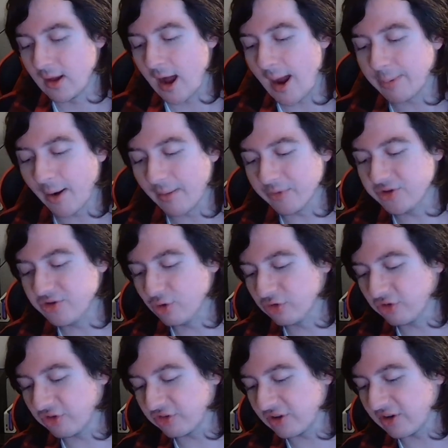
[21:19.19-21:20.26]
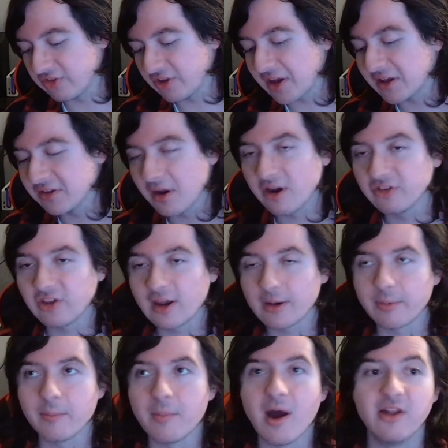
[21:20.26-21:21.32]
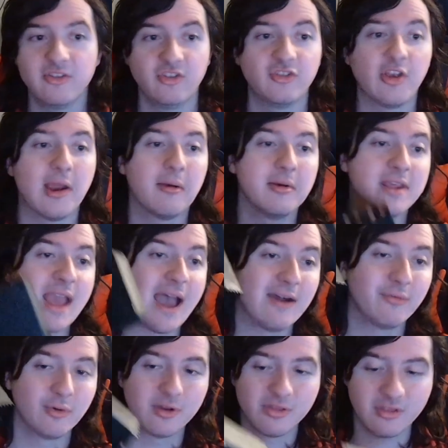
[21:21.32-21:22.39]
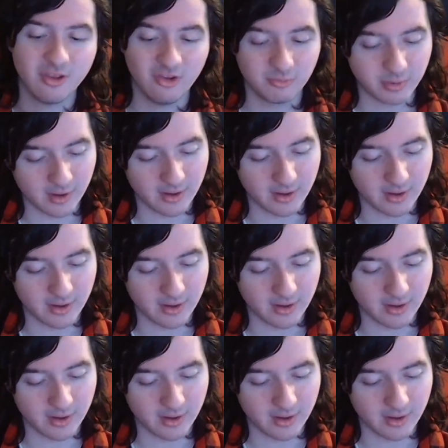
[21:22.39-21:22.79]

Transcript: I probably use this in a secondary setup of mine, since I already have one of these.